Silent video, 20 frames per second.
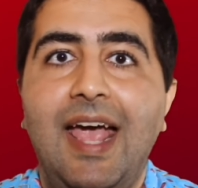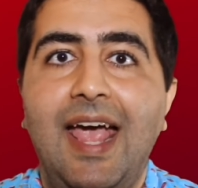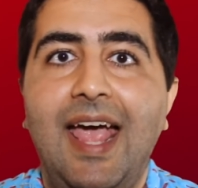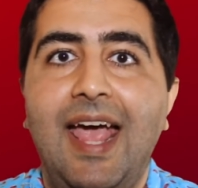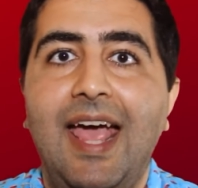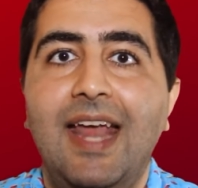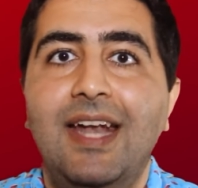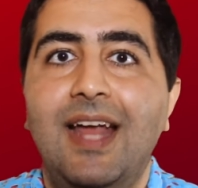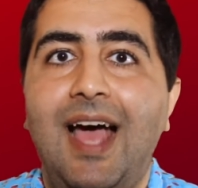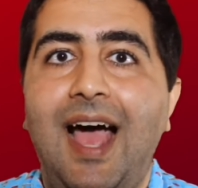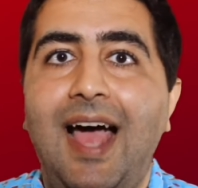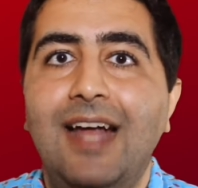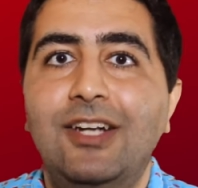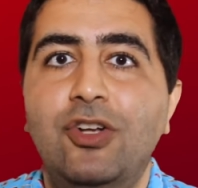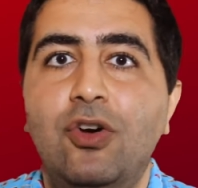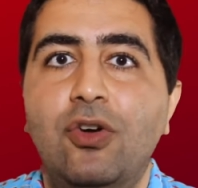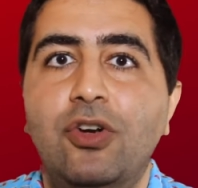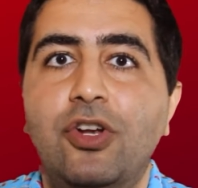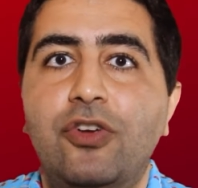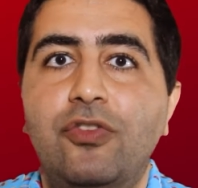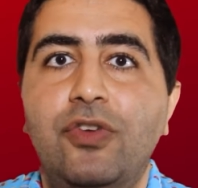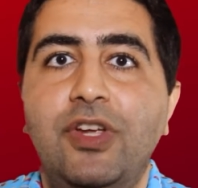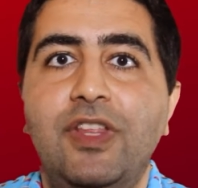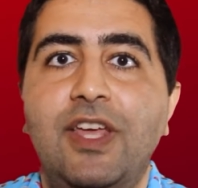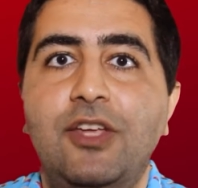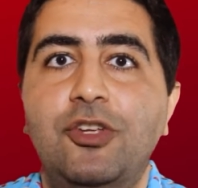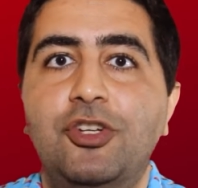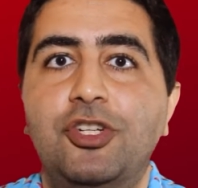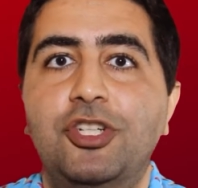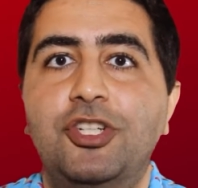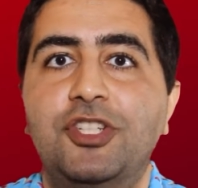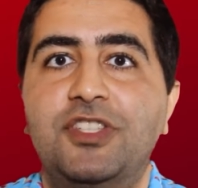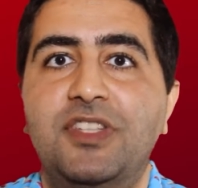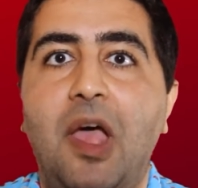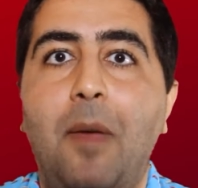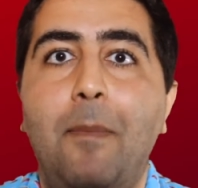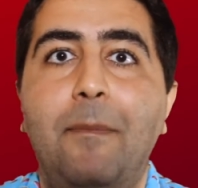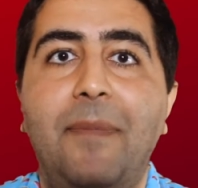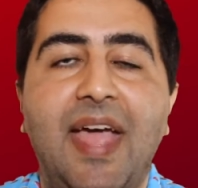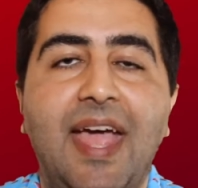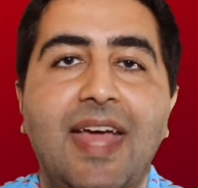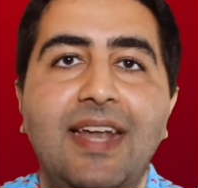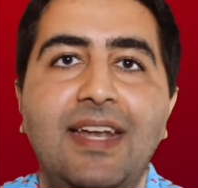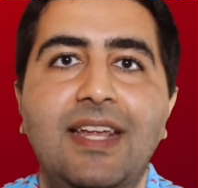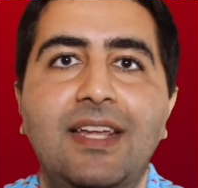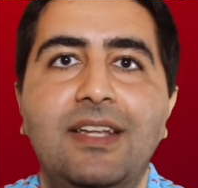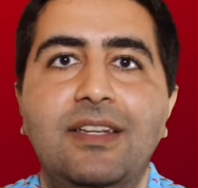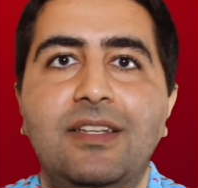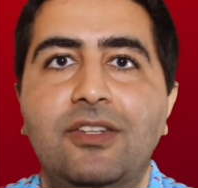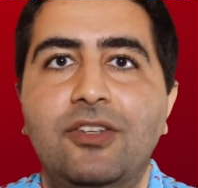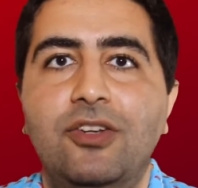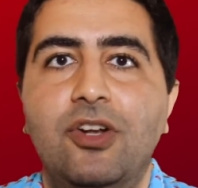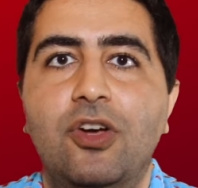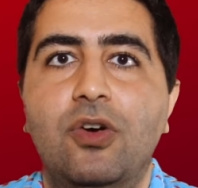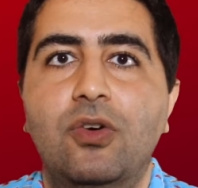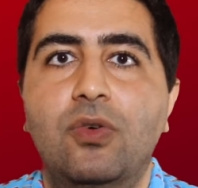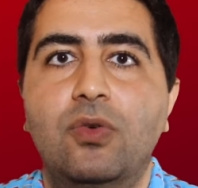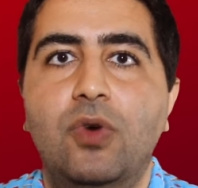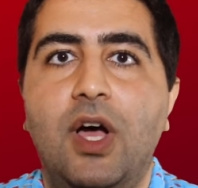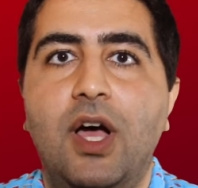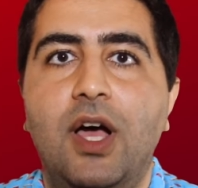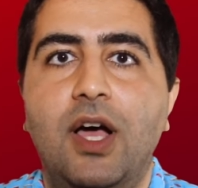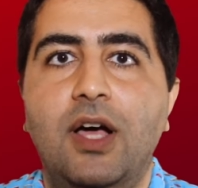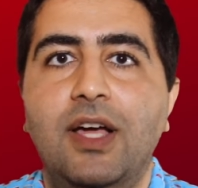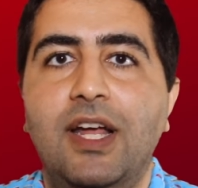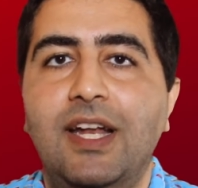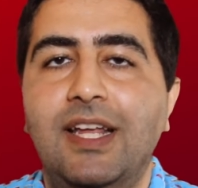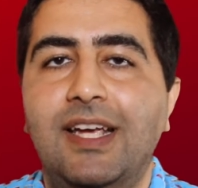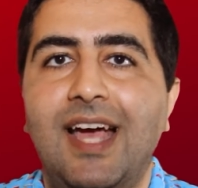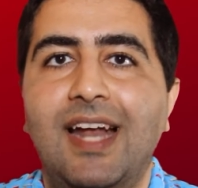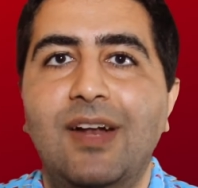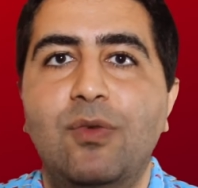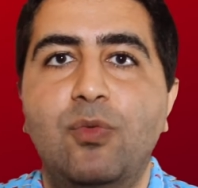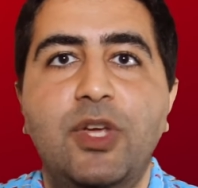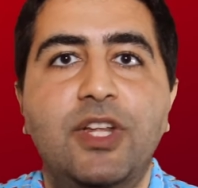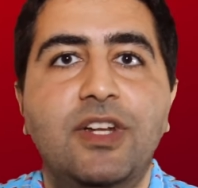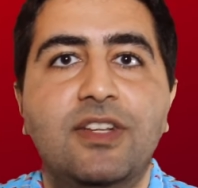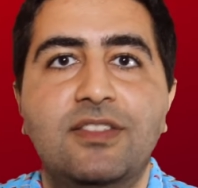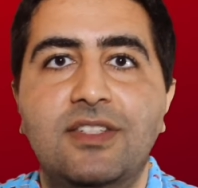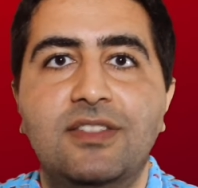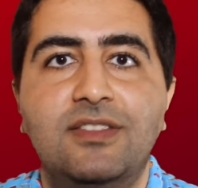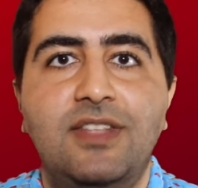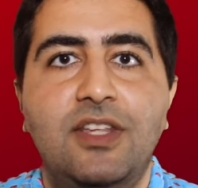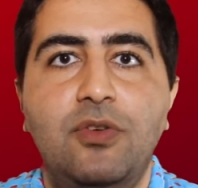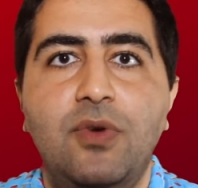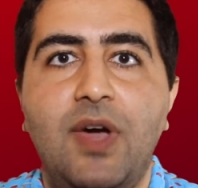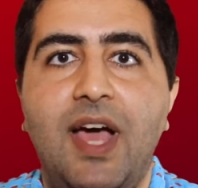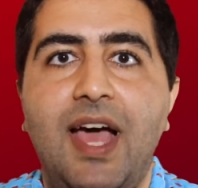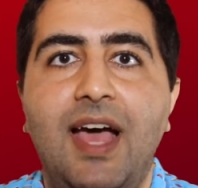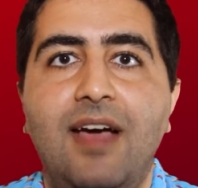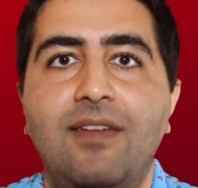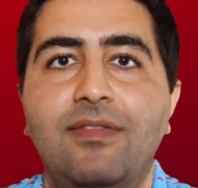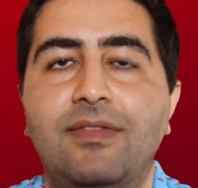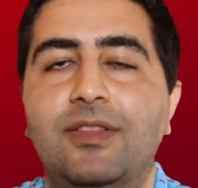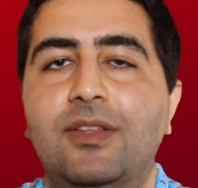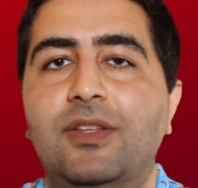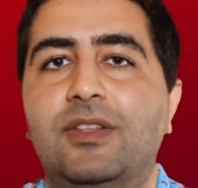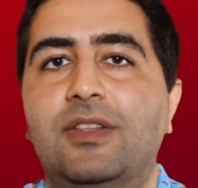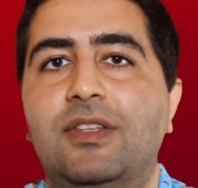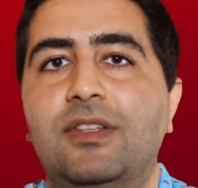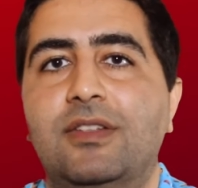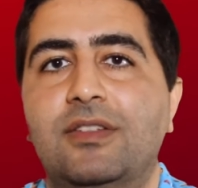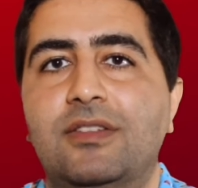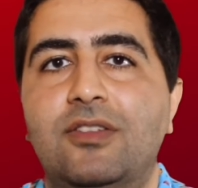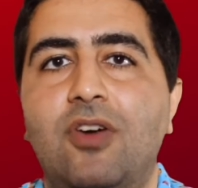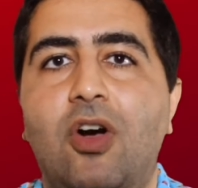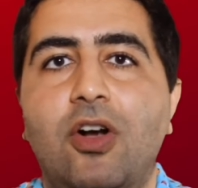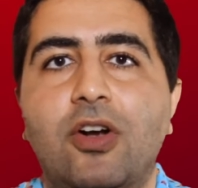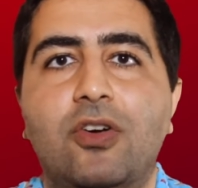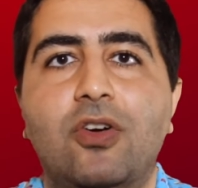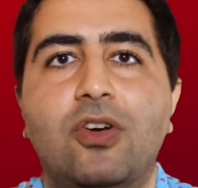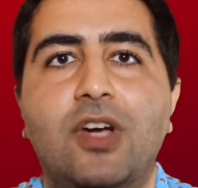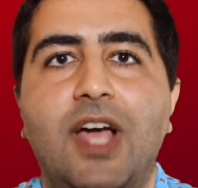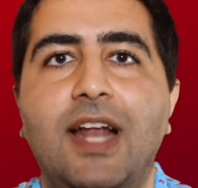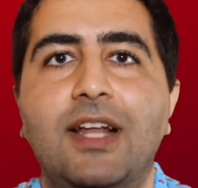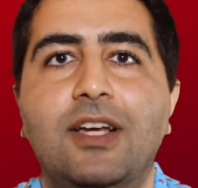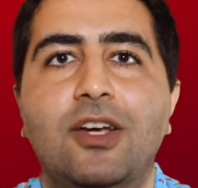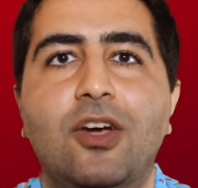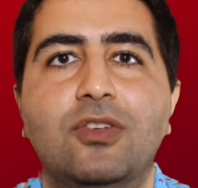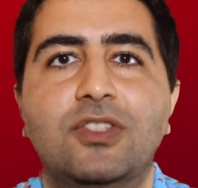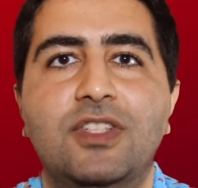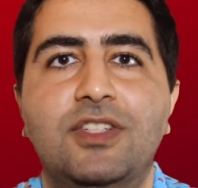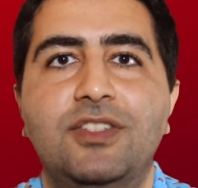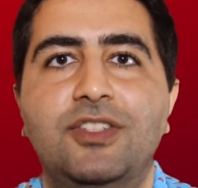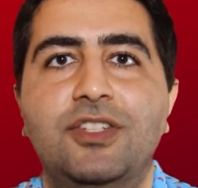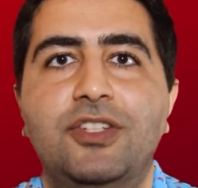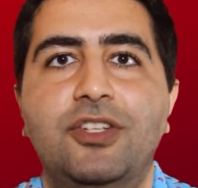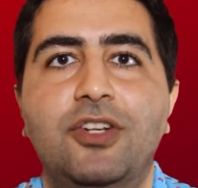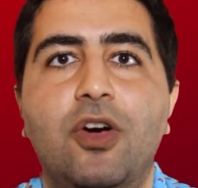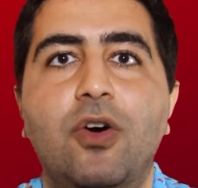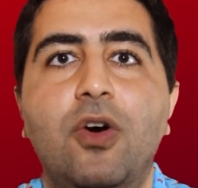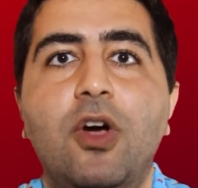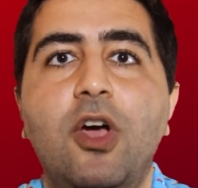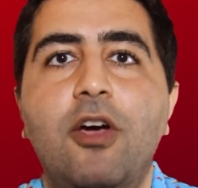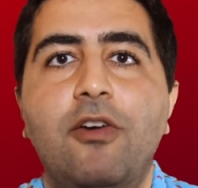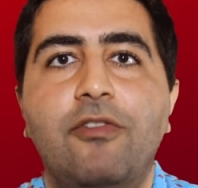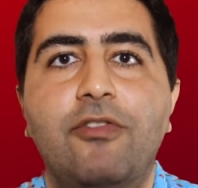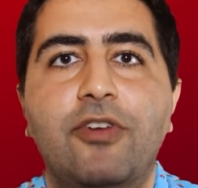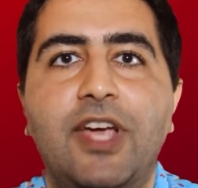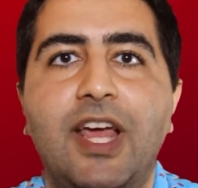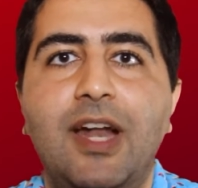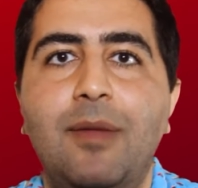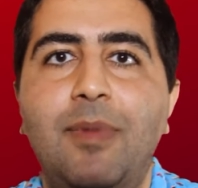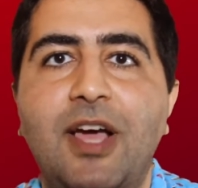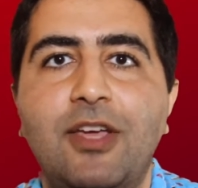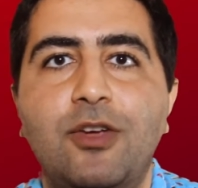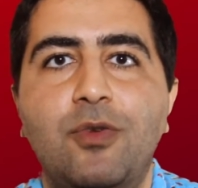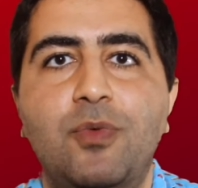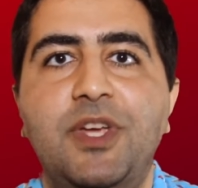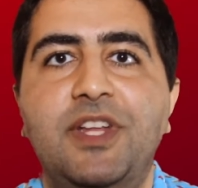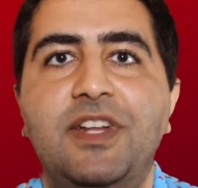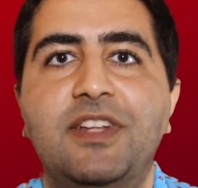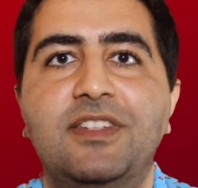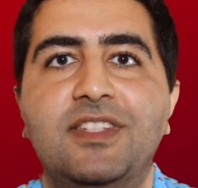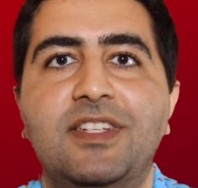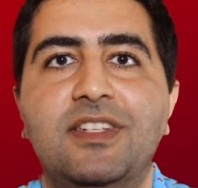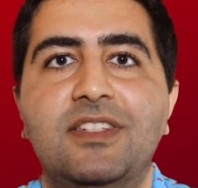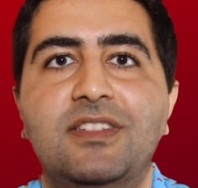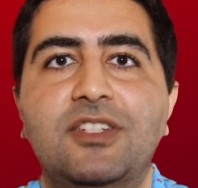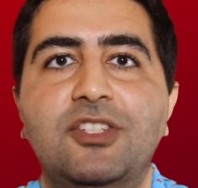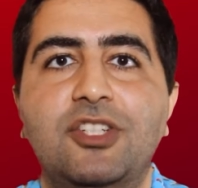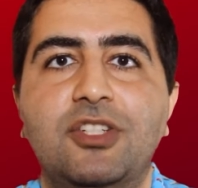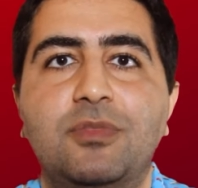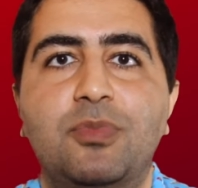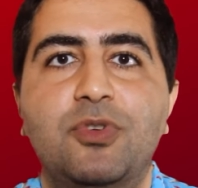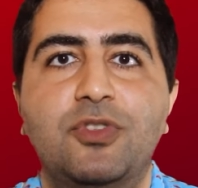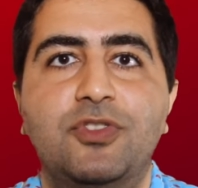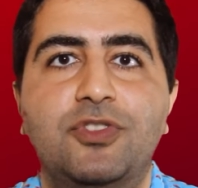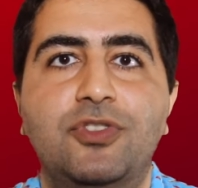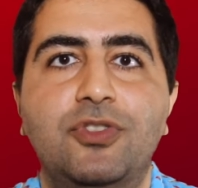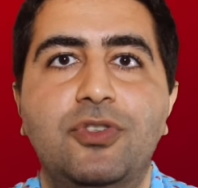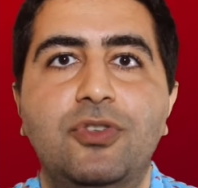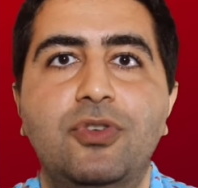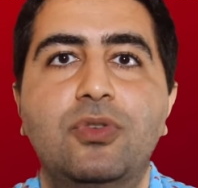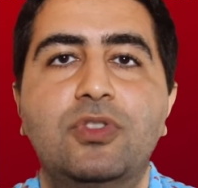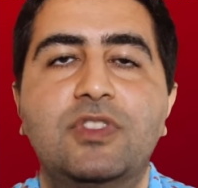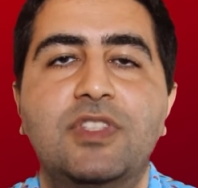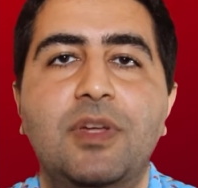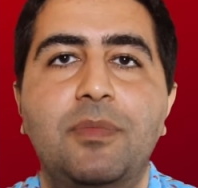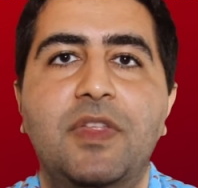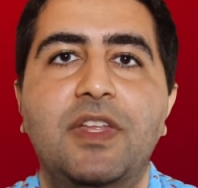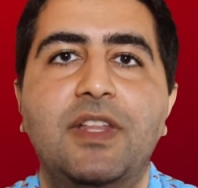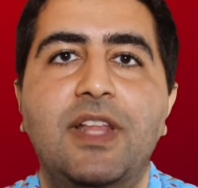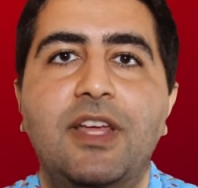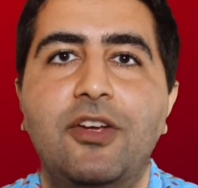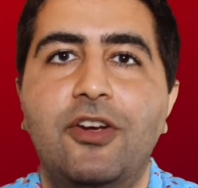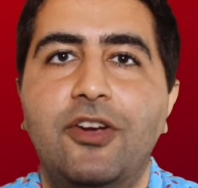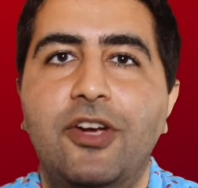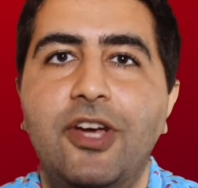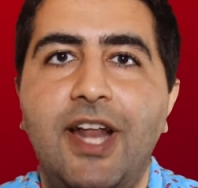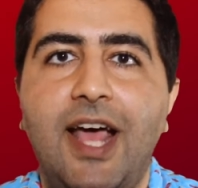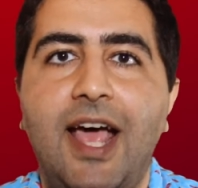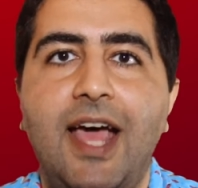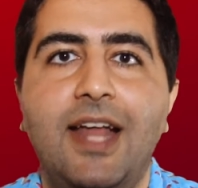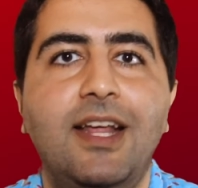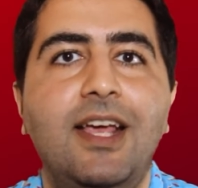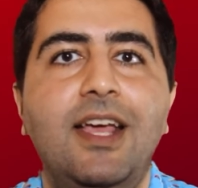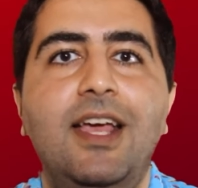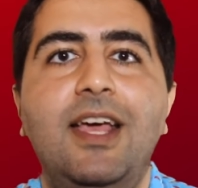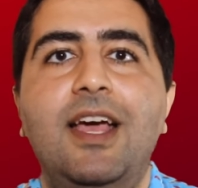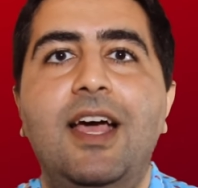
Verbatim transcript: And I don't agree that you should just abandon, you know, uh, any kind of weaknesses that you have. The, the article kind of goes into, you know, forget about your weaknesses and just pursue something that you're good at.